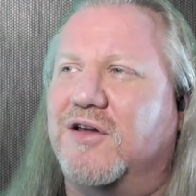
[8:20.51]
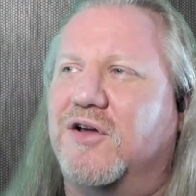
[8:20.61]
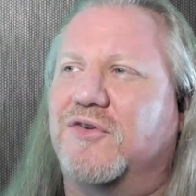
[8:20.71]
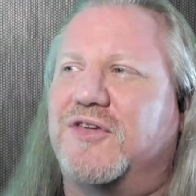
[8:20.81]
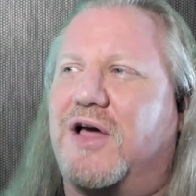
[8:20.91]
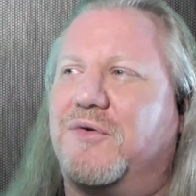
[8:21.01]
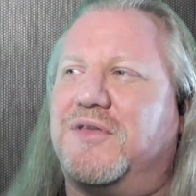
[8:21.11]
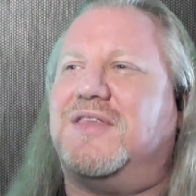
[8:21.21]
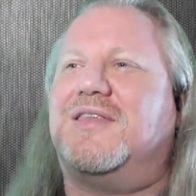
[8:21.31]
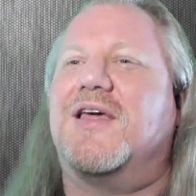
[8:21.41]
you know,
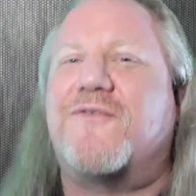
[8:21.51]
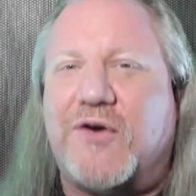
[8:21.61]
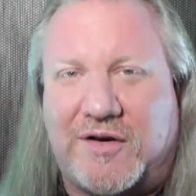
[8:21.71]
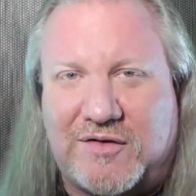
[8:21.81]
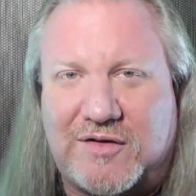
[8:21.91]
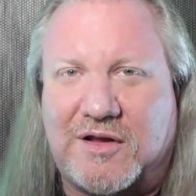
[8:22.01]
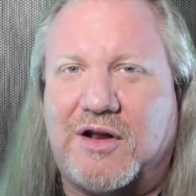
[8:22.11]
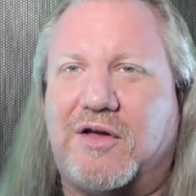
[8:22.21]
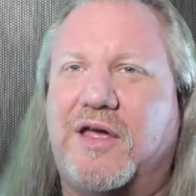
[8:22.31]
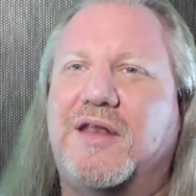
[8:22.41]
sound different, you
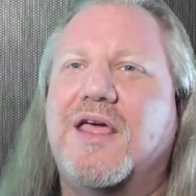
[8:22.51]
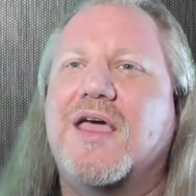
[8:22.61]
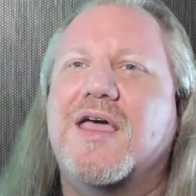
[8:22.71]
know, and